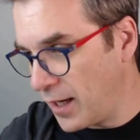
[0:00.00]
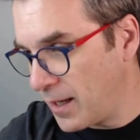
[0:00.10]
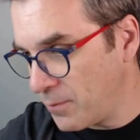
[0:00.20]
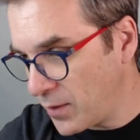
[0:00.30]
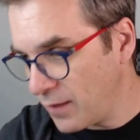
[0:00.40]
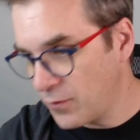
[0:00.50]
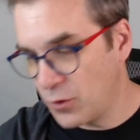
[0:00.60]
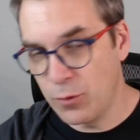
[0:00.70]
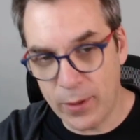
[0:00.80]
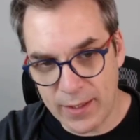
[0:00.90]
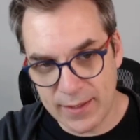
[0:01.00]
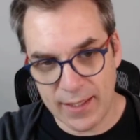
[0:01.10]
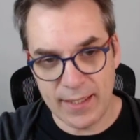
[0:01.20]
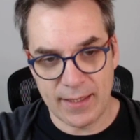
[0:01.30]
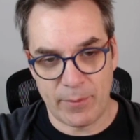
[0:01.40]
and I'm kind of super
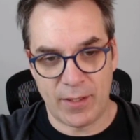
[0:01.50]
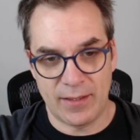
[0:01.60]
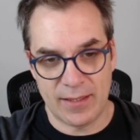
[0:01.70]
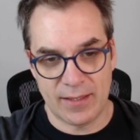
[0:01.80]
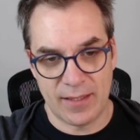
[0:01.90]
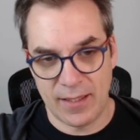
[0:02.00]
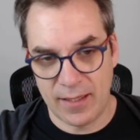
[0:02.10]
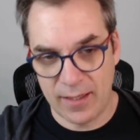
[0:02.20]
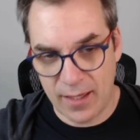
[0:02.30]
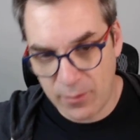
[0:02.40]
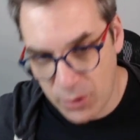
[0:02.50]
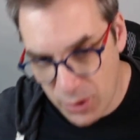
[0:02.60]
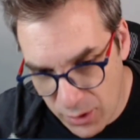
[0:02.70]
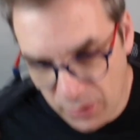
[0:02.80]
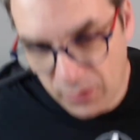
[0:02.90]
excited about this, and I was
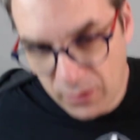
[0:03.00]
just,